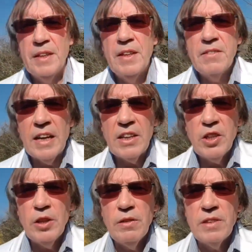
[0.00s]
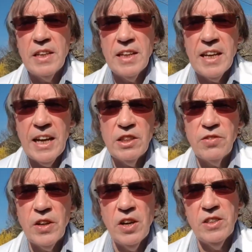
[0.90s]
Thank you that it cares
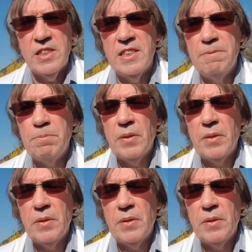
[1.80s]
for us.